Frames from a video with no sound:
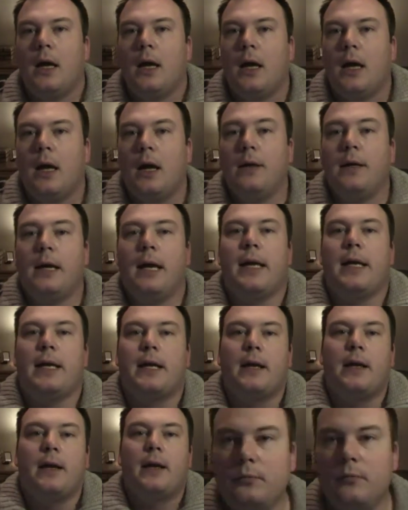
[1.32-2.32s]

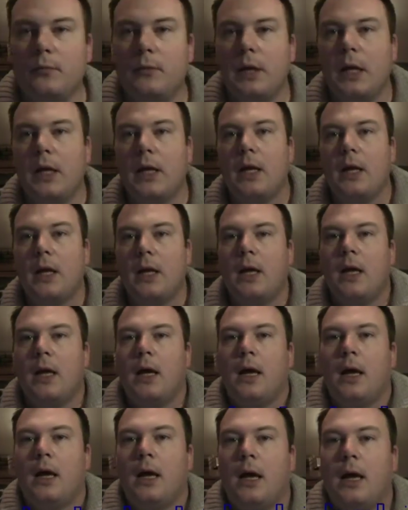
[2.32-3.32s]
Okay,
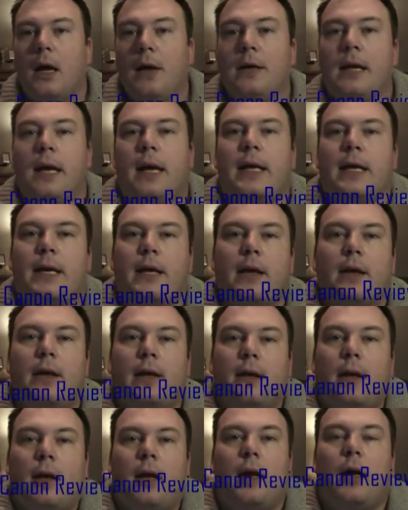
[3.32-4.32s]
okay,
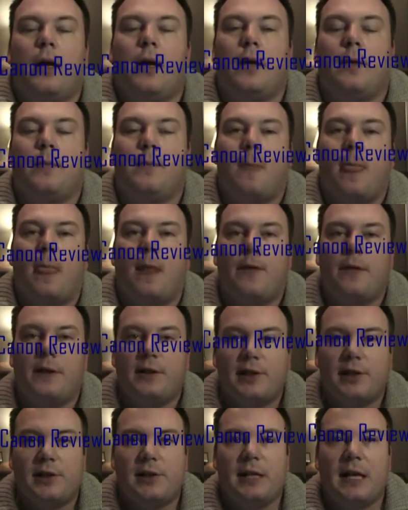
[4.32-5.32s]
um,
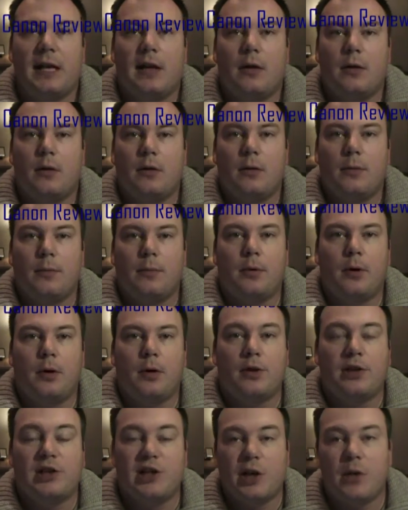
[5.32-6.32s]
this is now
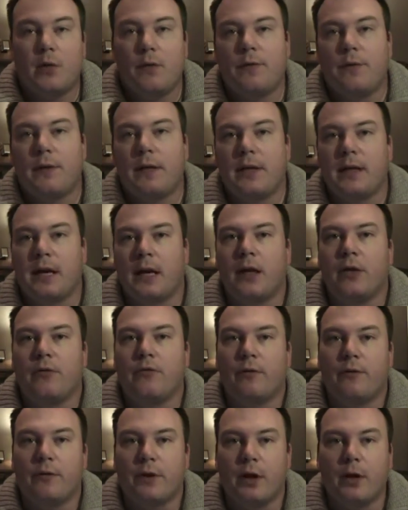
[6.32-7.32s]
part two of the Canon
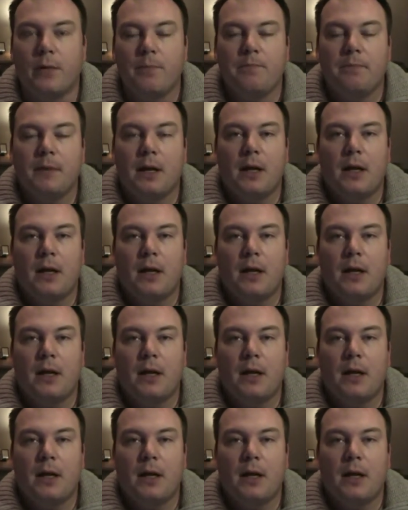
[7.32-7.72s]
review.